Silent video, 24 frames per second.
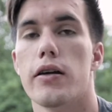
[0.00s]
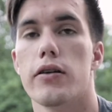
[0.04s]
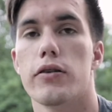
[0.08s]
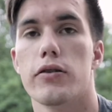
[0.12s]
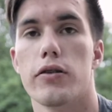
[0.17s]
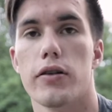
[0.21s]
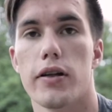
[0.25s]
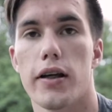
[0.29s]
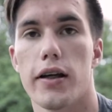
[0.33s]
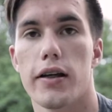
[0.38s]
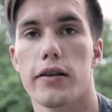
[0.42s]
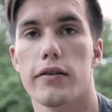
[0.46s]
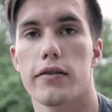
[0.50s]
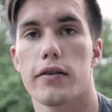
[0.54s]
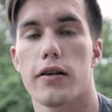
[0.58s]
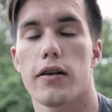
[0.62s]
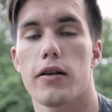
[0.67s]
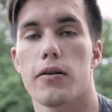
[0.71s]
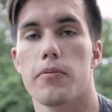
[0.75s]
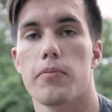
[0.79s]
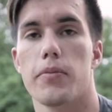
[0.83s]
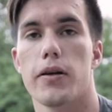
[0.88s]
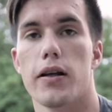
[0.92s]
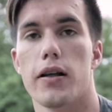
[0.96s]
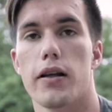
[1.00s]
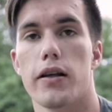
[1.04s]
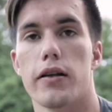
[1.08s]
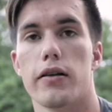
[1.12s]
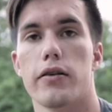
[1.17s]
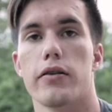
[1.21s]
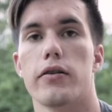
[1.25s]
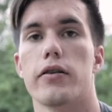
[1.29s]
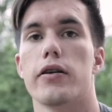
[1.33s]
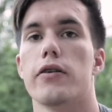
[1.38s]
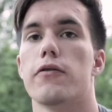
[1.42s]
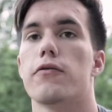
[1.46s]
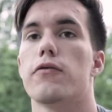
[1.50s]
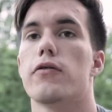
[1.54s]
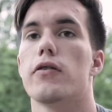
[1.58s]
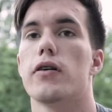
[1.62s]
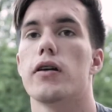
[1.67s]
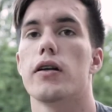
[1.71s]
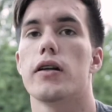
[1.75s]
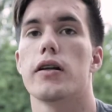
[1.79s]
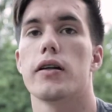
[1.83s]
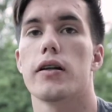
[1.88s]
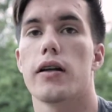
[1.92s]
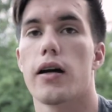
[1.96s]
Today it's gonna be a little
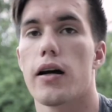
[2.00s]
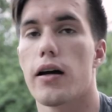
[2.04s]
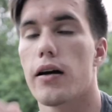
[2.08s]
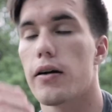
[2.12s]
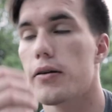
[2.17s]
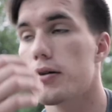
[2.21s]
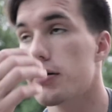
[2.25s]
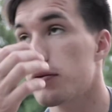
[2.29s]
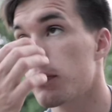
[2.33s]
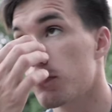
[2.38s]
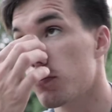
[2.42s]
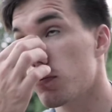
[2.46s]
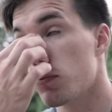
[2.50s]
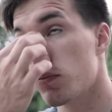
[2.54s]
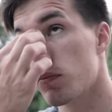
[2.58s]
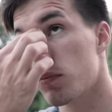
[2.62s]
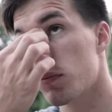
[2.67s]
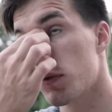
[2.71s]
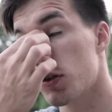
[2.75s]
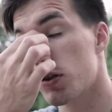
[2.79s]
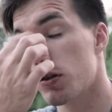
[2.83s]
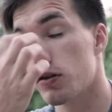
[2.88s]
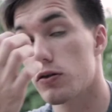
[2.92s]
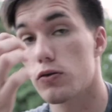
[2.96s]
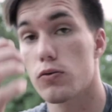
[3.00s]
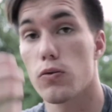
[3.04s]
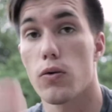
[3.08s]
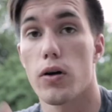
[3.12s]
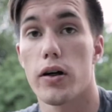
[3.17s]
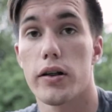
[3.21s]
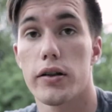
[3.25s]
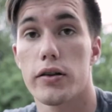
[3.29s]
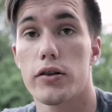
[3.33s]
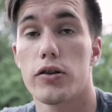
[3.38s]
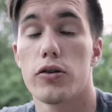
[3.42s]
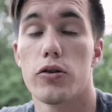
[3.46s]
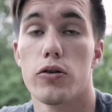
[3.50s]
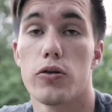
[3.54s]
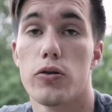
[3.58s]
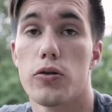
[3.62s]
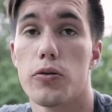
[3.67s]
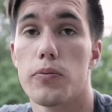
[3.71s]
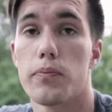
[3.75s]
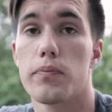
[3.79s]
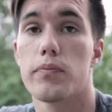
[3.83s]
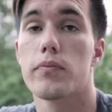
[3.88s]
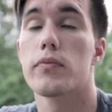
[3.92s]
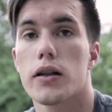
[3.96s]
different. I just want
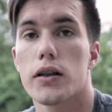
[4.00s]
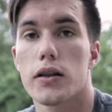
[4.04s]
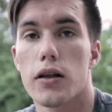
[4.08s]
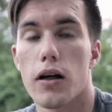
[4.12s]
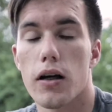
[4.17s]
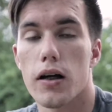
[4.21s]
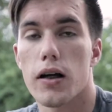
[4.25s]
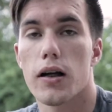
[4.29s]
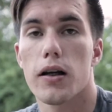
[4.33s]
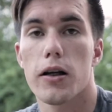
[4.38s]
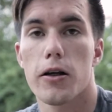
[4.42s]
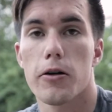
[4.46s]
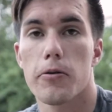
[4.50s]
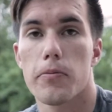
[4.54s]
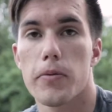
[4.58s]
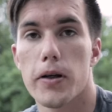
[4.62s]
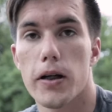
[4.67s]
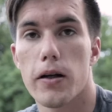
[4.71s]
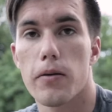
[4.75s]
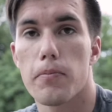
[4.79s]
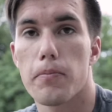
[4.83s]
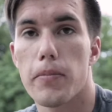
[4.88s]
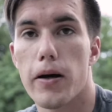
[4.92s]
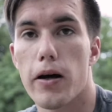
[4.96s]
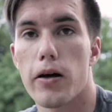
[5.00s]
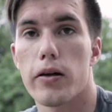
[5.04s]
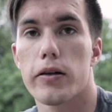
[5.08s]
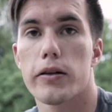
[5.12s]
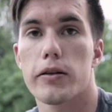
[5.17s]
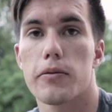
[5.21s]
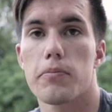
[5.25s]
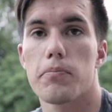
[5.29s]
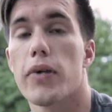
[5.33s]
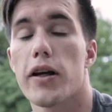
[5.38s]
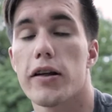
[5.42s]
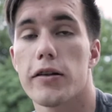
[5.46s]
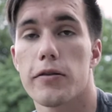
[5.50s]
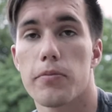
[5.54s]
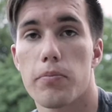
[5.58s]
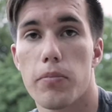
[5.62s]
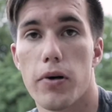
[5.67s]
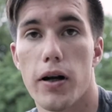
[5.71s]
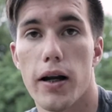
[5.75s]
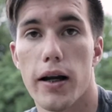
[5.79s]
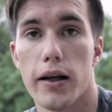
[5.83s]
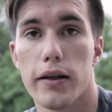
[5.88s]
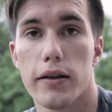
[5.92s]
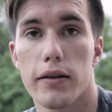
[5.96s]
to talk a little bit about the best
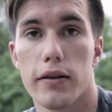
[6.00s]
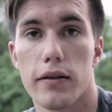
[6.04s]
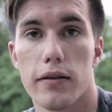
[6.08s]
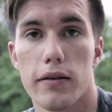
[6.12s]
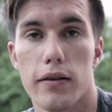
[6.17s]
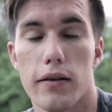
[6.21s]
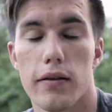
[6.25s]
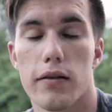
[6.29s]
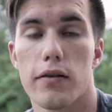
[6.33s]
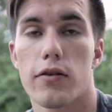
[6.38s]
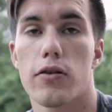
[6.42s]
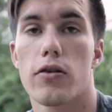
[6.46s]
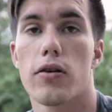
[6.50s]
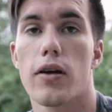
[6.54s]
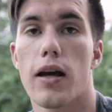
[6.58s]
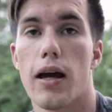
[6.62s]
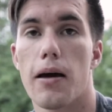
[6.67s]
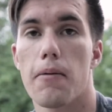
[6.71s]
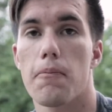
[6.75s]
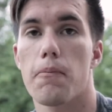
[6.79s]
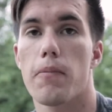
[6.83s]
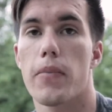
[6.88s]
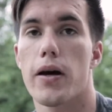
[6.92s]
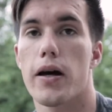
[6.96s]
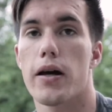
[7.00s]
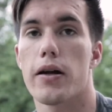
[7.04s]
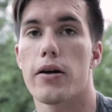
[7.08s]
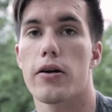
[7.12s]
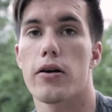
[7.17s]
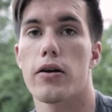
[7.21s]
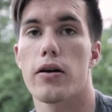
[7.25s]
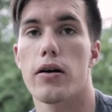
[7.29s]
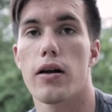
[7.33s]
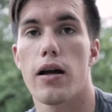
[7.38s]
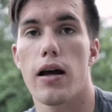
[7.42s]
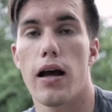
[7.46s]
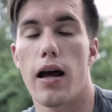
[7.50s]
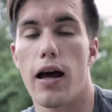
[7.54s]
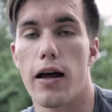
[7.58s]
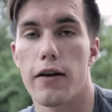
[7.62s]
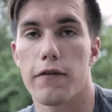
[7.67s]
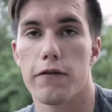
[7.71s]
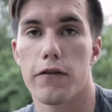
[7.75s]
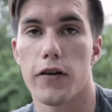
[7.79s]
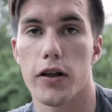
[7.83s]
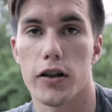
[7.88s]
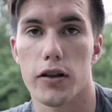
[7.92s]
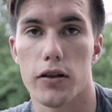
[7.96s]
practices to get better
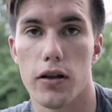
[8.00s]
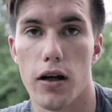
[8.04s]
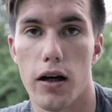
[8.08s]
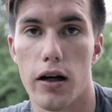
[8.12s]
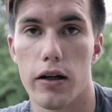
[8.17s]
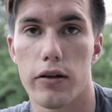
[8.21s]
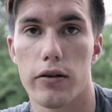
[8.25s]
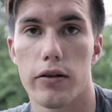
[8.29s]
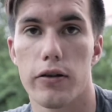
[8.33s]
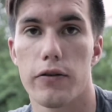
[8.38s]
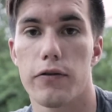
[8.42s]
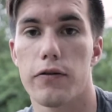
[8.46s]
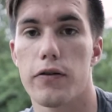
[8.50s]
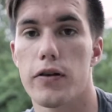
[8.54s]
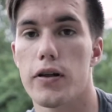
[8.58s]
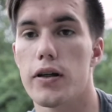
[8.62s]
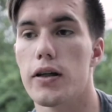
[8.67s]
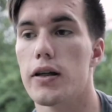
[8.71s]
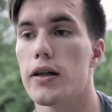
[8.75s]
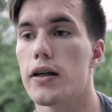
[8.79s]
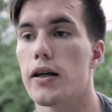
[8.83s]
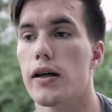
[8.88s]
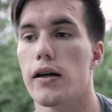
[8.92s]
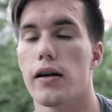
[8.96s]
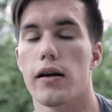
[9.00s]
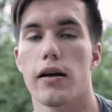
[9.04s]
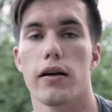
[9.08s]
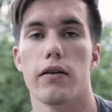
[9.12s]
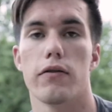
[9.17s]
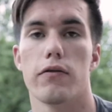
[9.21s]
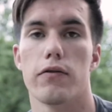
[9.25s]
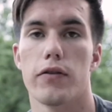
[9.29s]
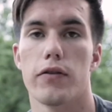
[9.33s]
at photography and